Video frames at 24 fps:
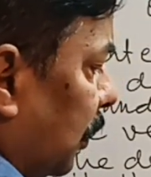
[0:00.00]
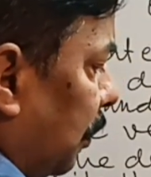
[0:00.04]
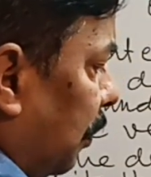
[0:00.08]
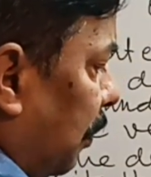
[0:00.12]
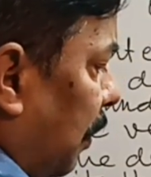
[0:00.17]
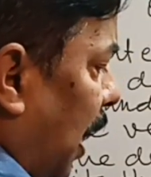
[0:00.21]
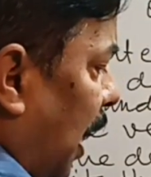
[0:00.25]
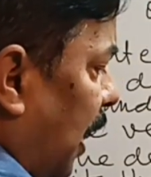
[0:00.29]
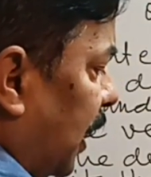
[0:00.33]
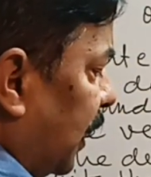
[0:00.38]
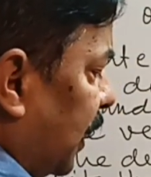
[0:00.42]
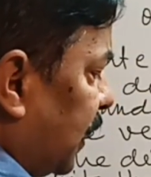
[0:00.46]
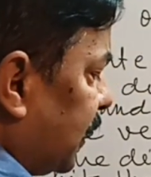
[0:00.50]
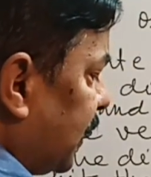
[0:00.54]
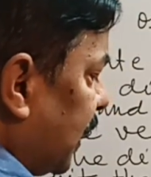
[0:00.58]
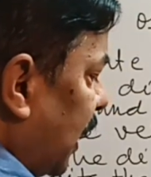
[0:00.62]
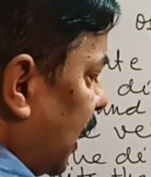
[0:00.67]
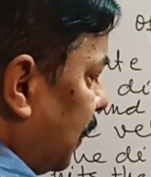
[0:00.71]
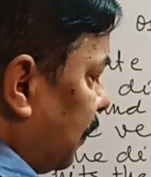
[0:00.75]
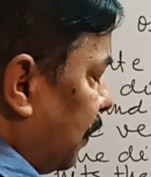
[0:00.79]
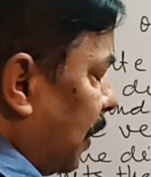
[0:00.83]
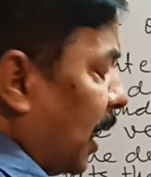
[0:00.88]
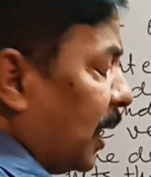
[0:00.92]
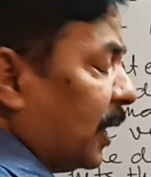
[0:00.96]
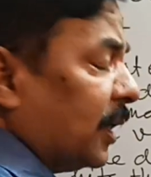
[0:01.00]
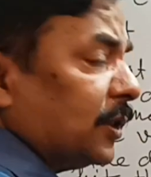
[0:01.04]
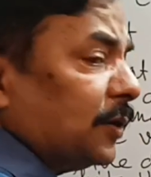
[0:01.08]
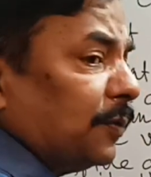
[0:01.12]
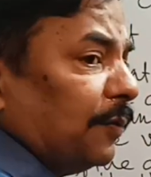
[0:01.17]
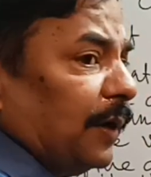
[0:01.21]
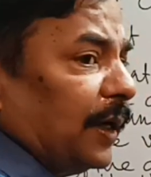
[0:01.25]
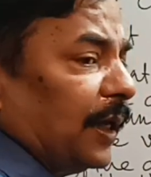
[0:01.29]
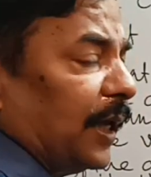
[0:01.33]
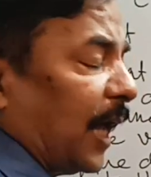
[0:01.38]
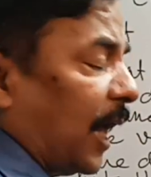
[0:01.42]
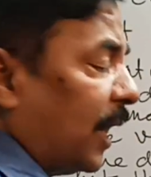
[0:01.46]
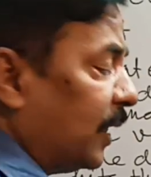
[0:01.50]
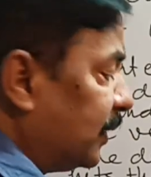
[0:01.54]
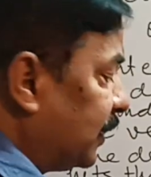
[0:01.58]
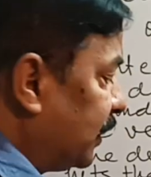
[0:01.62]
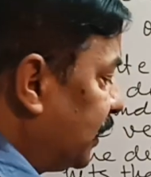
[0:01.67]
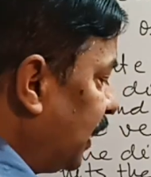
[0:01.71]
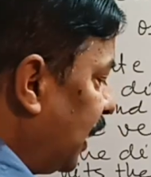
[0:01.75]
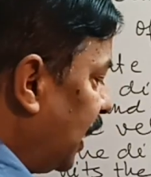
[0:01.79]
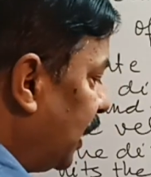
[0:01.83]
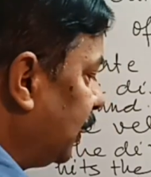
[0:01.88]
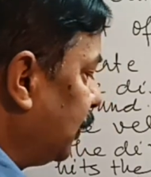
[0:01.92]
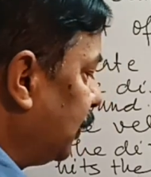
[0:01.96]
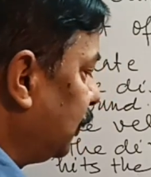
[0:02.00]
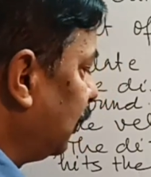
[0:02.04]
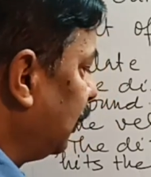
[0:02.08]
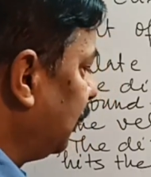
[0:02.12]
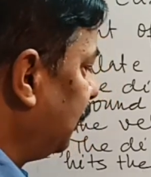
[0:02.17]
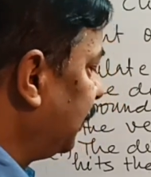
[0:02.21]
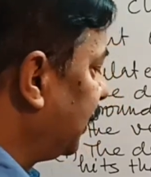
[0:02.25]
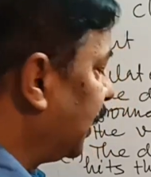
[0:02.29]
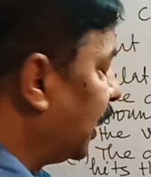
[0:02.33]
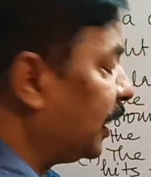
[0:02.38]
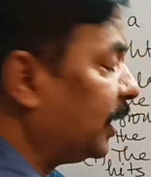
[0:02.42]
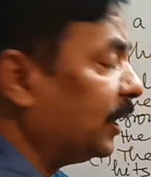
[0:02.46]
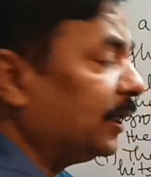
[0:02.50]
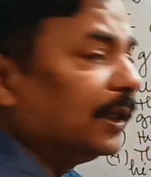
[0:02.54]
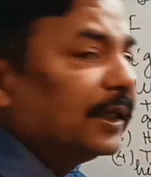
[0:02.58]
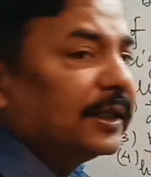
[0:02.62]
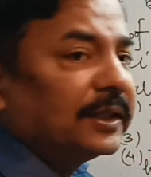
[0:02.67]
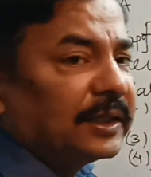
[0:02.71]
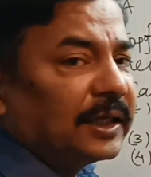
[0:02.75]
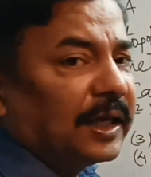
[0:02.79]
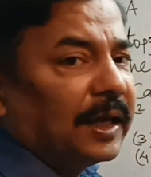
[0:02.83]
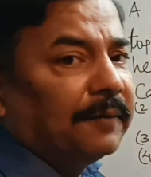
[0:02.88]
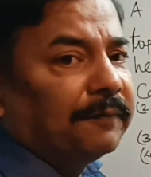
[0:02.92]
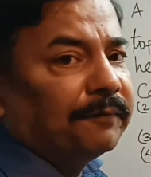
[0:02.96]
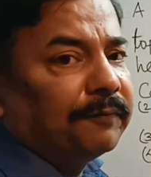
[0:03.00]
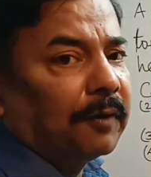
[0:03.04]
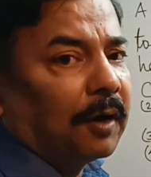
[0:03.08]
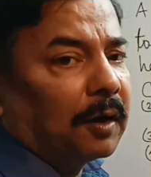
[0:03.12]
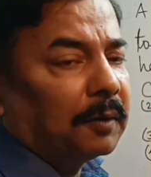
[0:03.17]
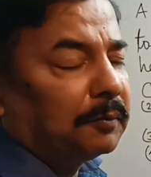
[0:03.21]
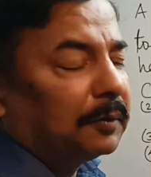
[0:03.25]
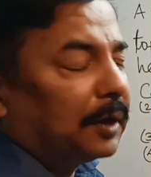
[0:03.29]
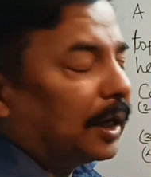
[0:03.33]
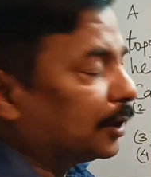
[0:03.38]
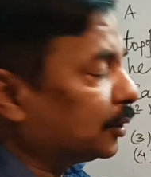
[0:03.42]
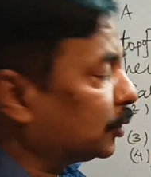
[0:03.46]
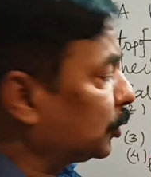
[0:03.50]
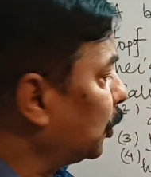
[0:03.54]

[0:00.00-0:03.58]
minus and minus will cancel and you will be getting the same formula.